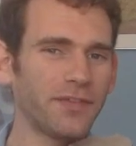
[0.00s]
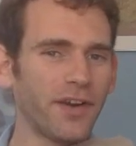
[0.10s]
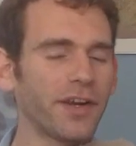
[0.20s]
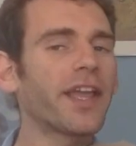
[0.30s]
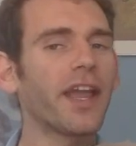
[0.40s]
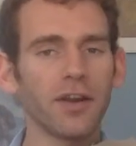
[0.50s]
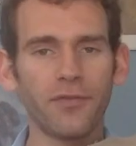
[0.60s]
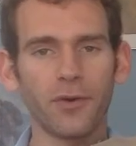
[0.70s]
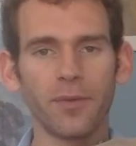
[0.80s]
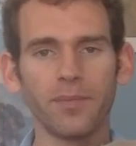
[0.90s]
very
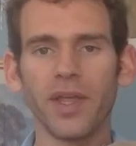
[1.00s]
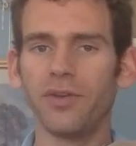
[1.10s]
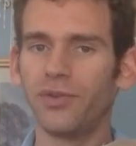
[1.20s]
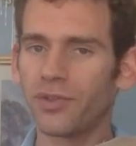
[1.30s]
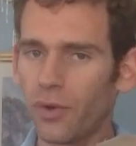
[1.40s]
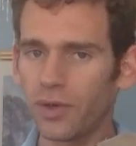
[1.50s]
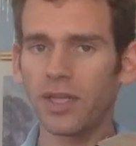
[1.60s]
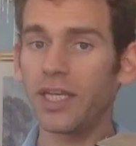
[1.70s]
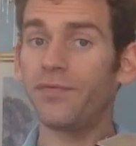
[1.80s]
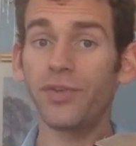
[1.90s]
careful that you don't
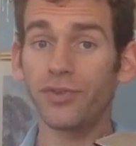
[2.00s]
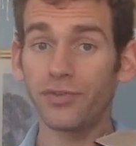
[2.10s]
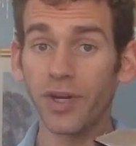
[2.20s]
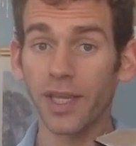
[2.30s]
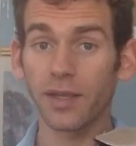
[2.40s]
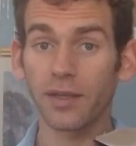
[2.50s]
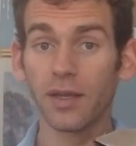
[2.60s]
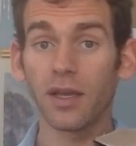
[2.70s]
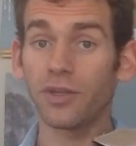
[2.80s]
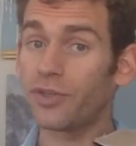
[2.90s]
leave the string
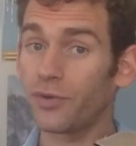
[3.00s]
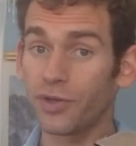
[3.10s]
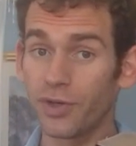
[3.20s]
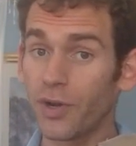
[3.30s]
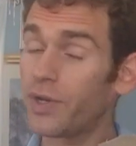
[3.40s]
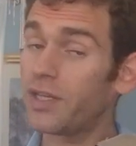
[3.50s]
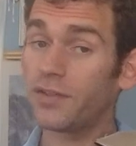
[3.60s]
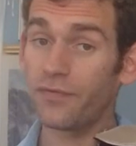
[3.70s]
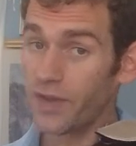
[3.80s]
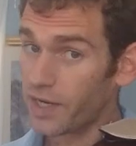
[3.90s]
until your note
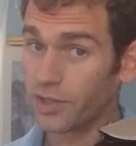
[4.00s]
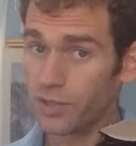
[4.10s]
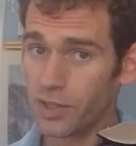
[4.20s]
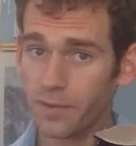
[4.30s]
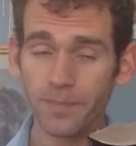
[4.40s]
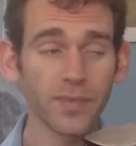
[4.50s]
is finished.